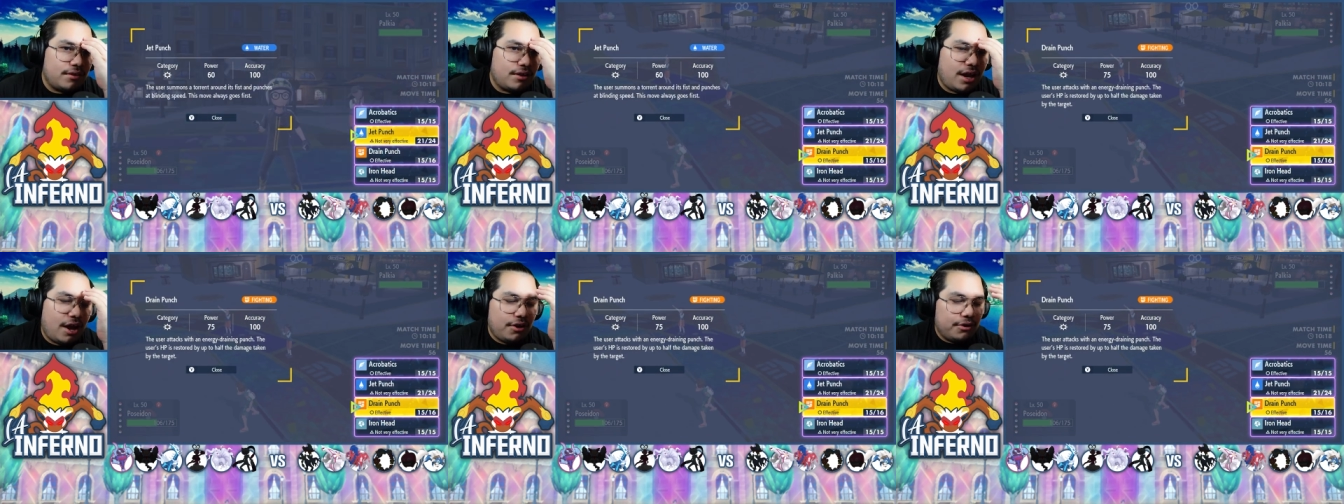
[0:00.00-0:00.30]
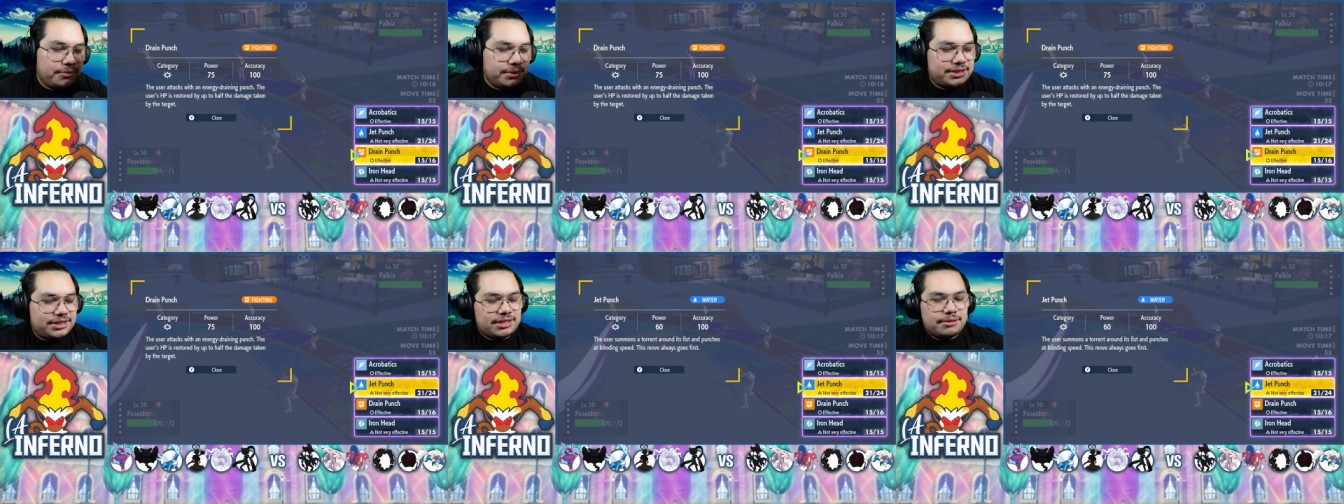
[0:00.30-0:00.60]
How
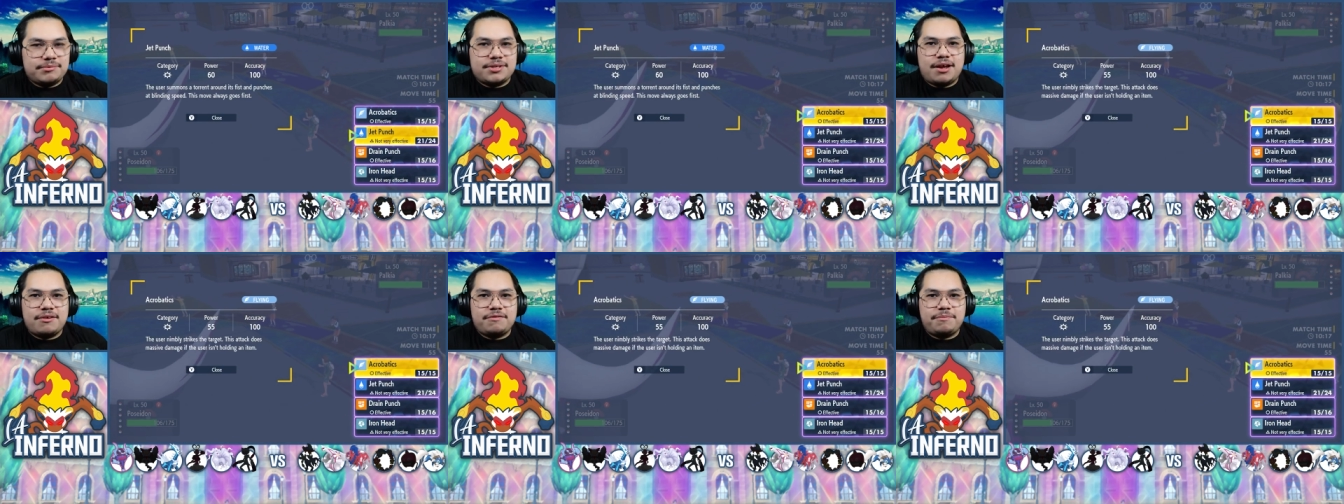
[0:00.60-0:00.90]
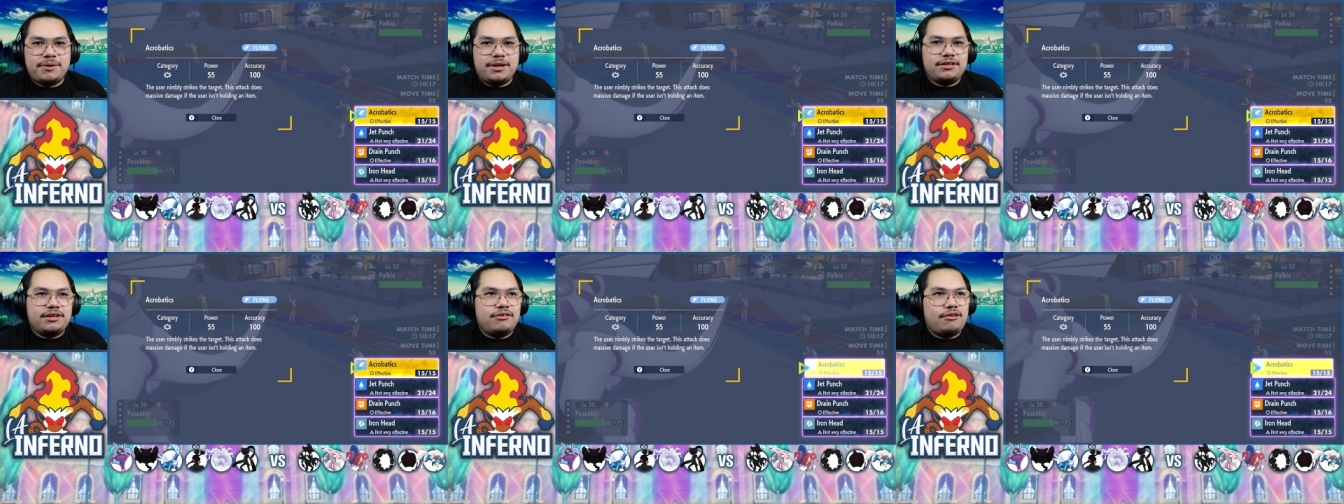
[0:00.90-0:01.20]
it was sometimes
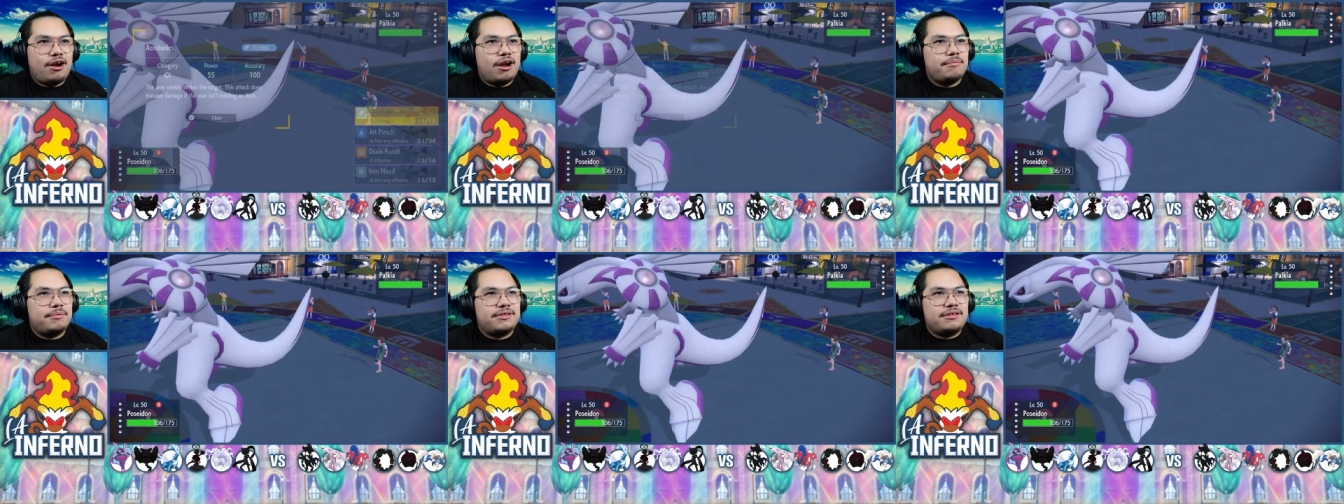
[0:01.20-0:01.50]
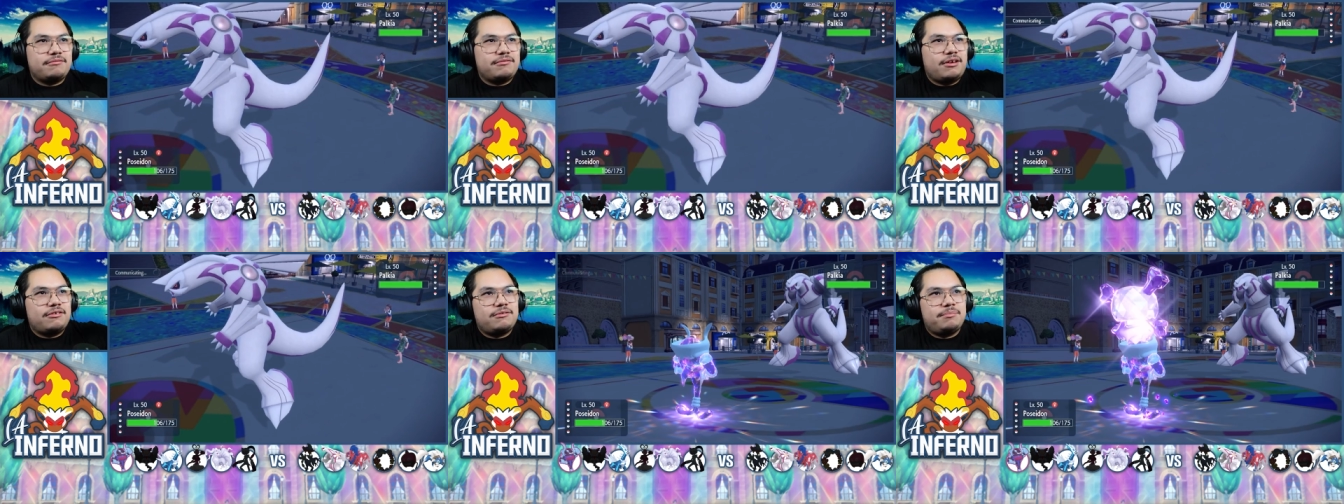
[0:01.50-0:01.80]
be on the ground, but
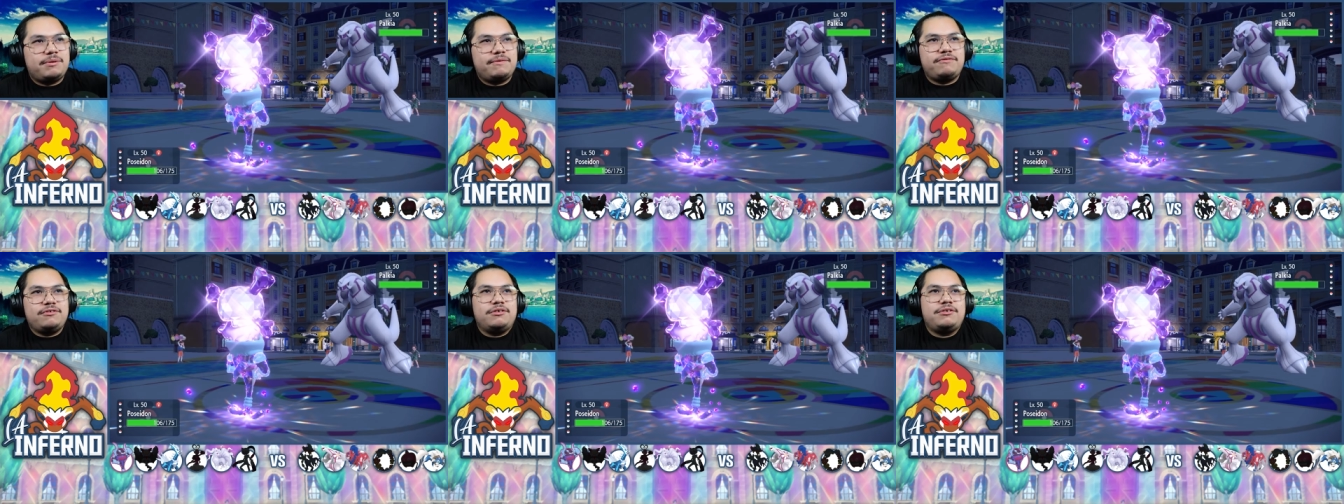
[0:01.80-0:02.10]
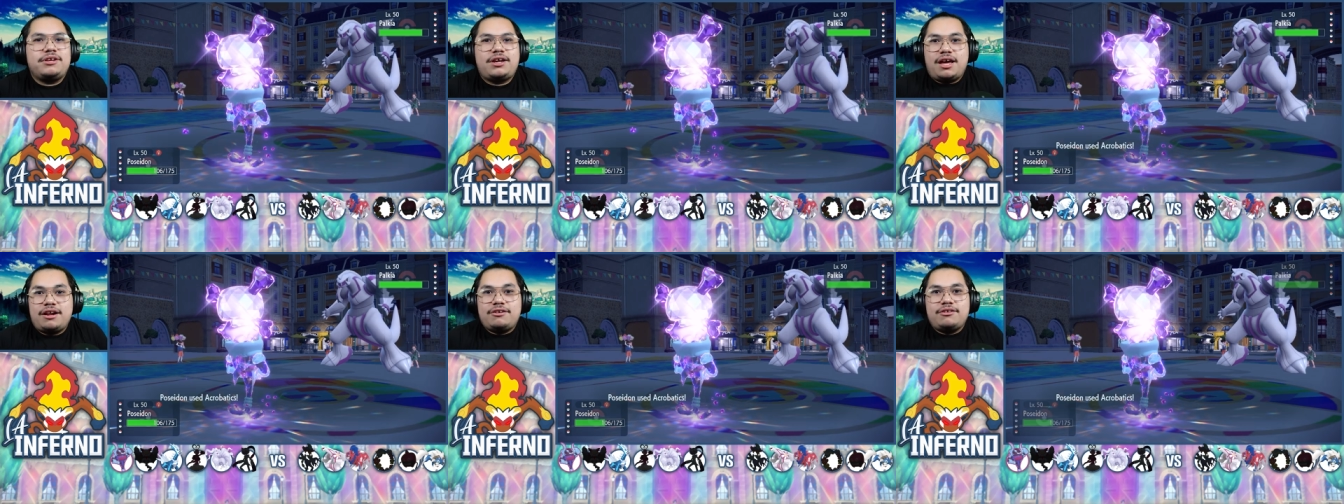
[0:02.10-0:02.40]
sometimes it'd be
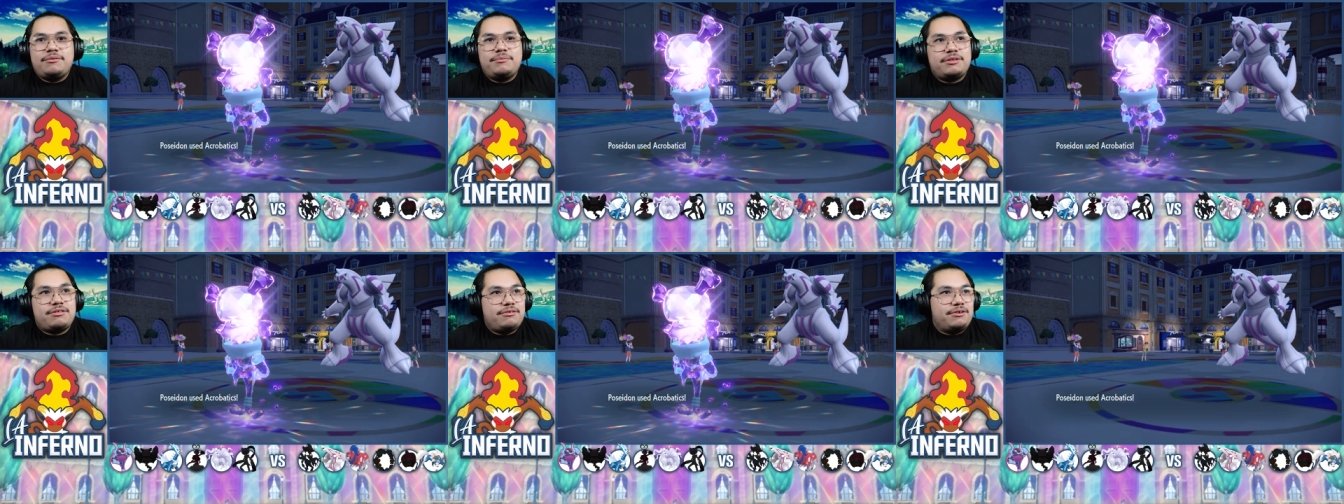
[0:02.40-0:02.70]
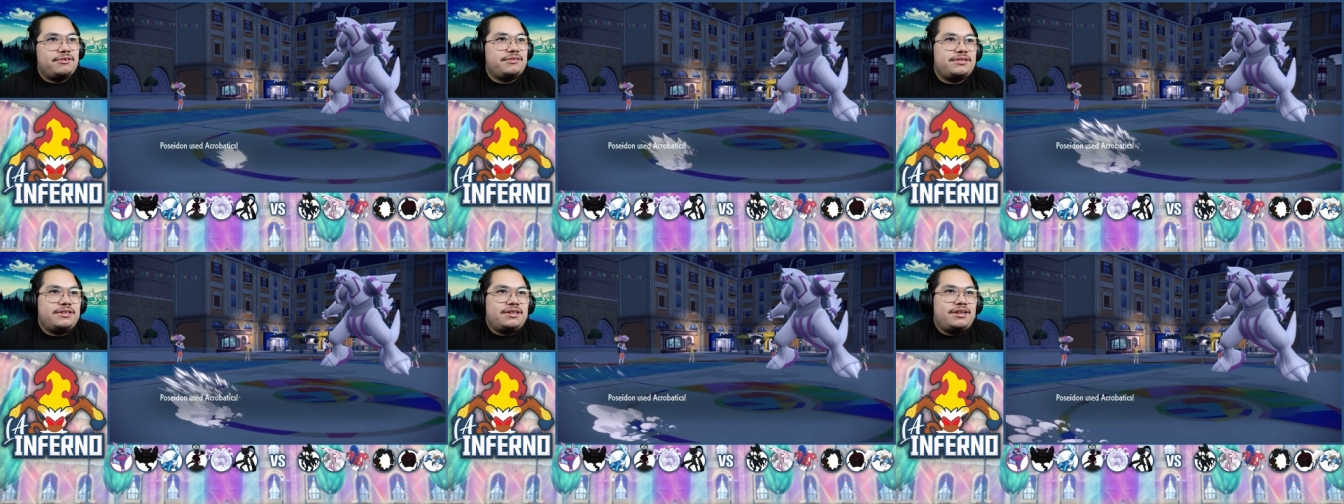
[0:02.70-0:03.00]
floating. I don't know what
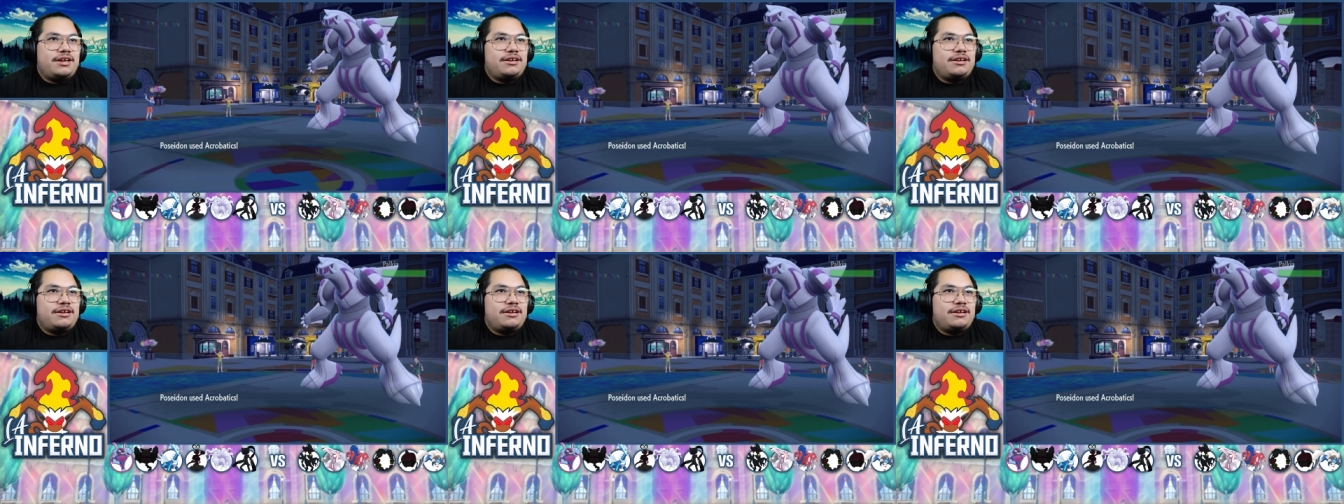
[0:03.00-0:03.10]
triggers it.